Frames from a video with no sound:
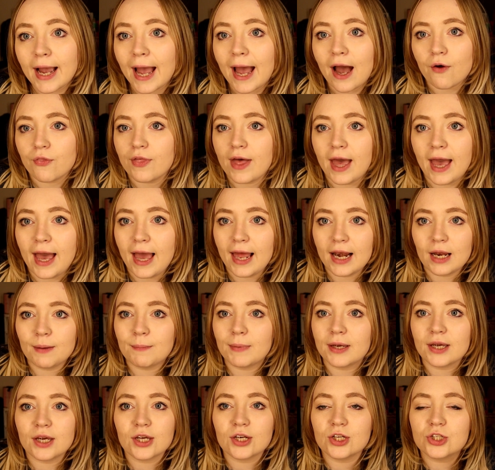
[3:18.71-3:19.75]
How the hell
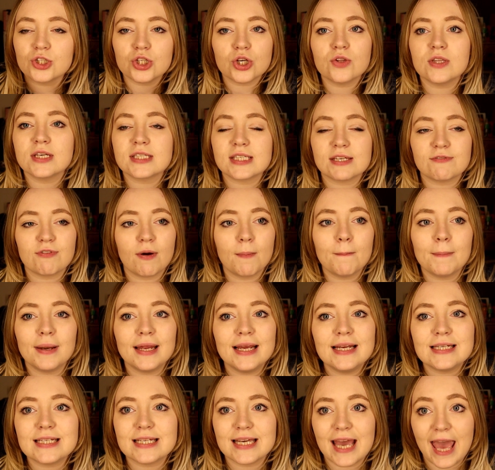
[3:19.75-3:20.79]
am I going to do this if I'm
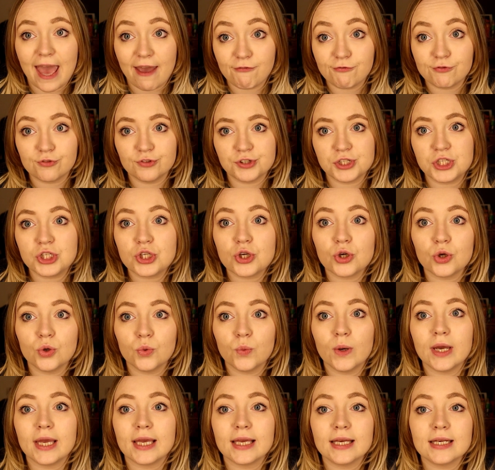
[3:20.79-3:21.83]
bleeding every 2
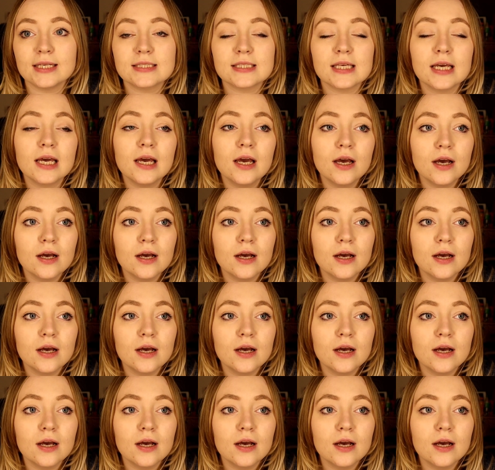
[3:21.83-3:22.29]
weeks?